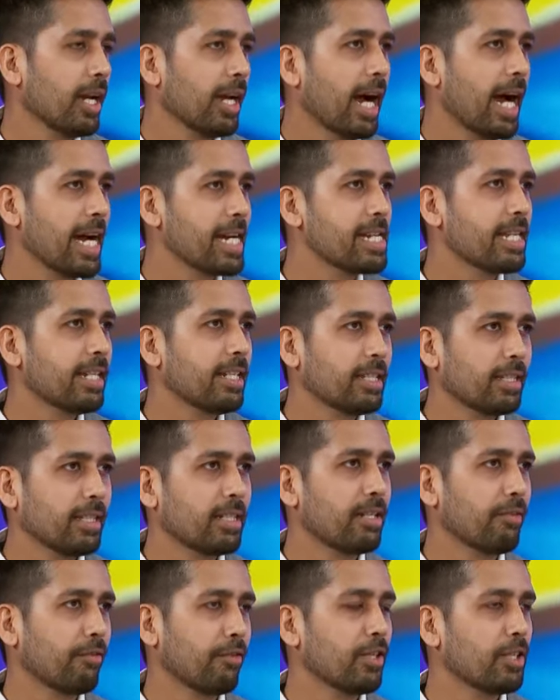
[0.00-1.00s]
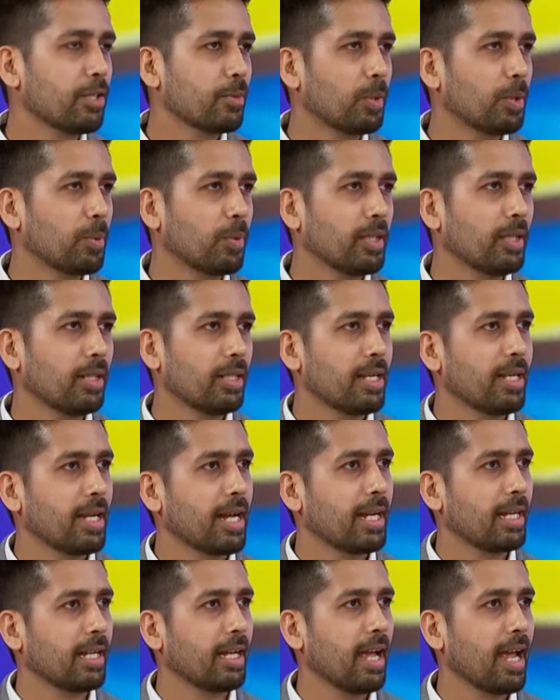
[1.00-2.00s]
Ideally, the difference between the
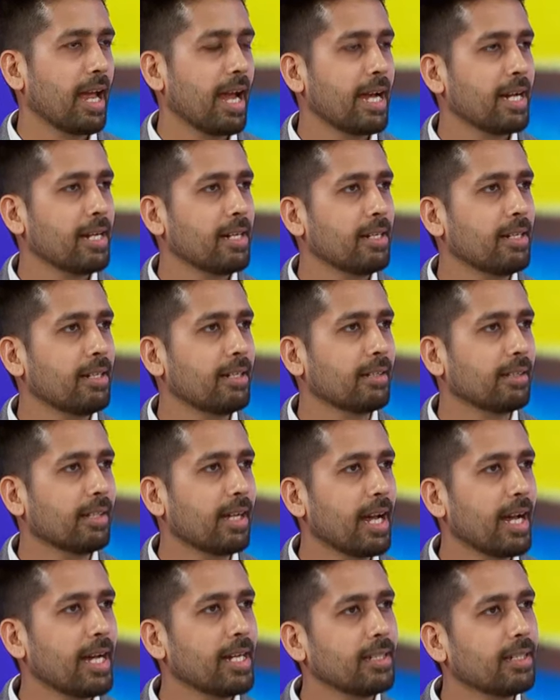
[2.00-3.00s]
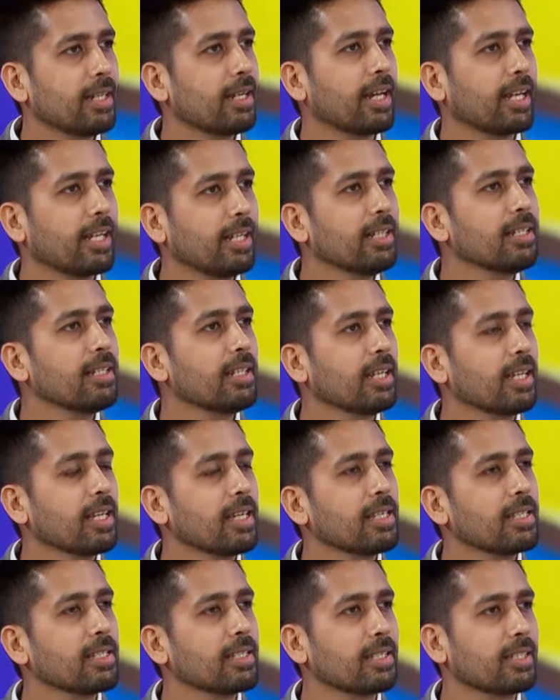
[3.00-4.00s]
direct and, and the regular
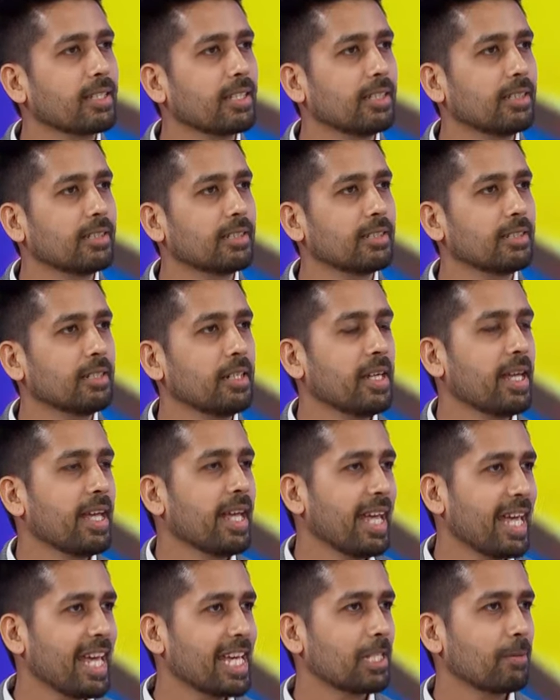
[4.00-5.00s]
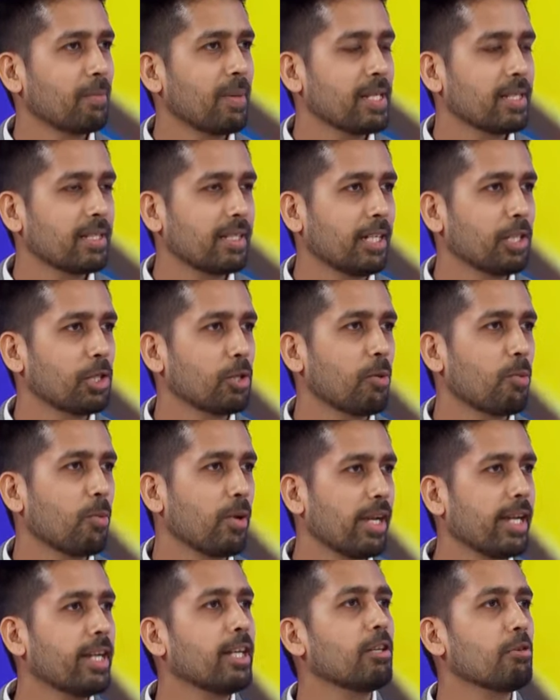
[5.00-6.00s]
is the expense that you're
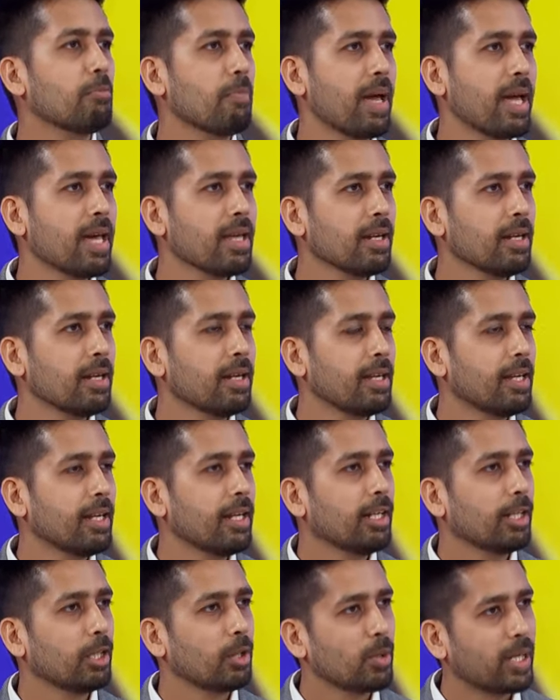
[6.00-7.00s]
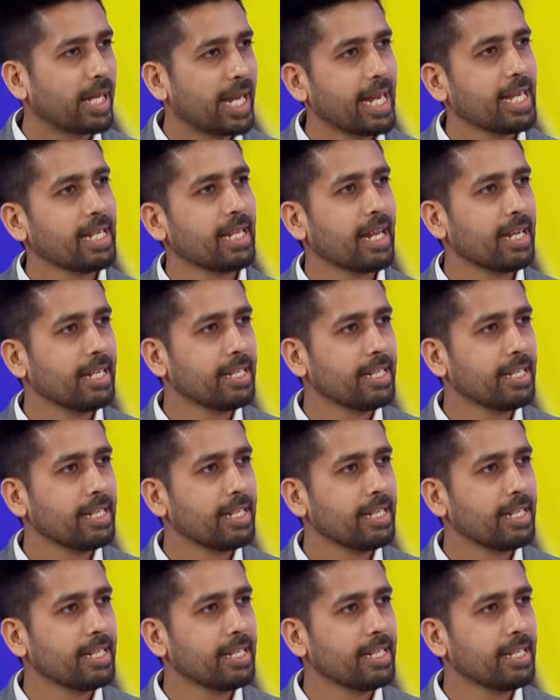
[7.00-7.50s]
willing to bear to get an